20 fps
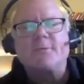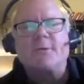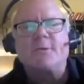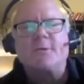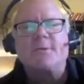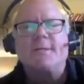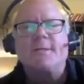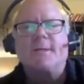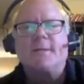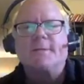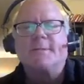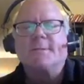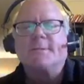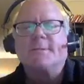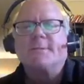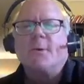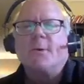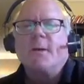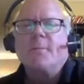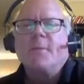I'm sure she tells
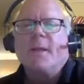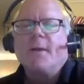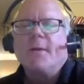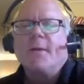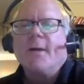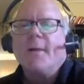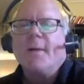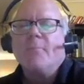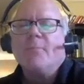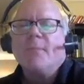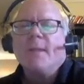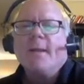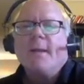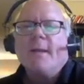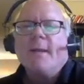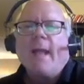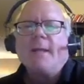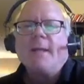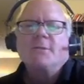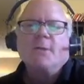the story better. And
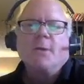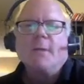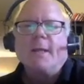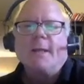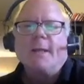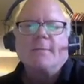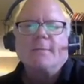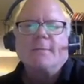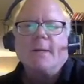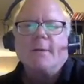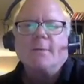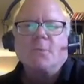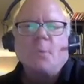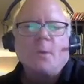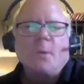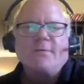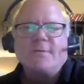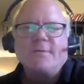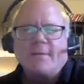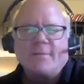so
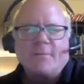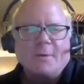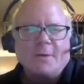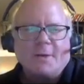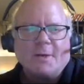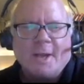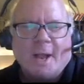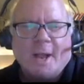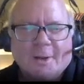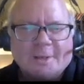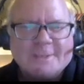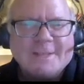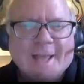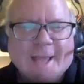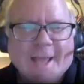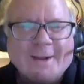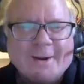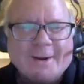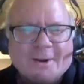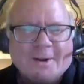$27 million
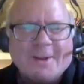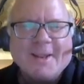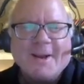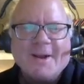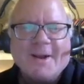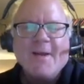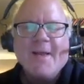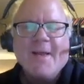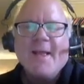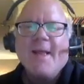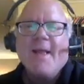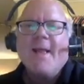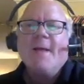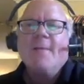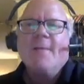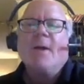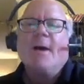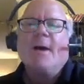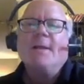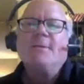later,
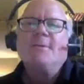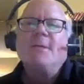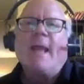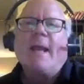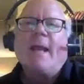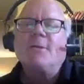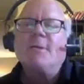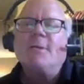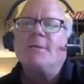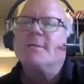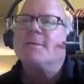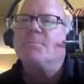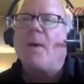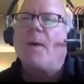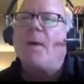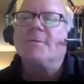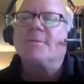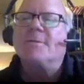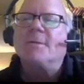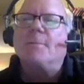but she actually just
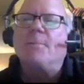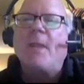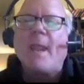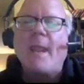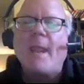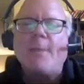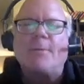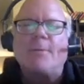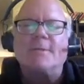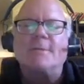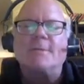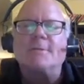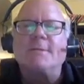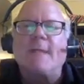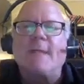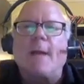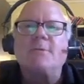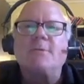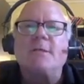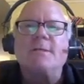published a paper. So
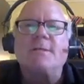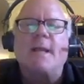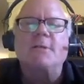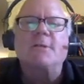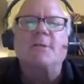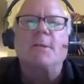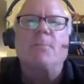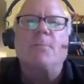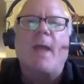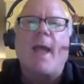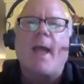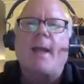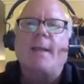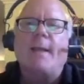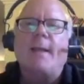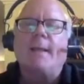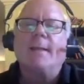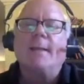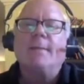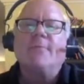now she's actually
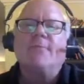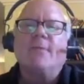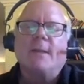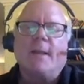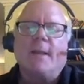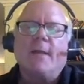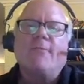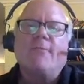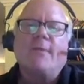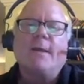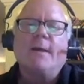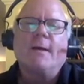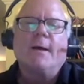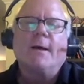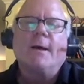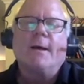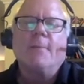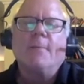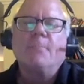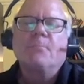back in Philadelphia
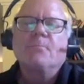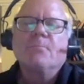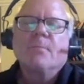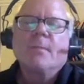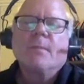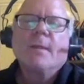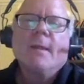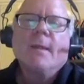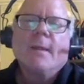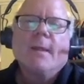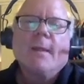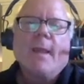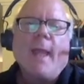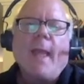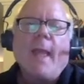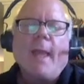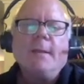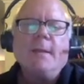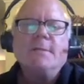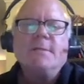and
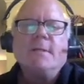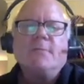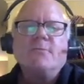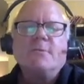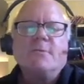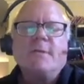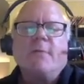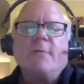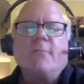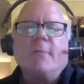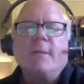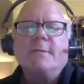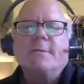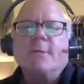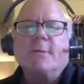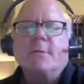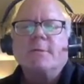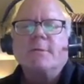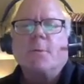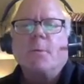is interested in
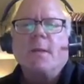research.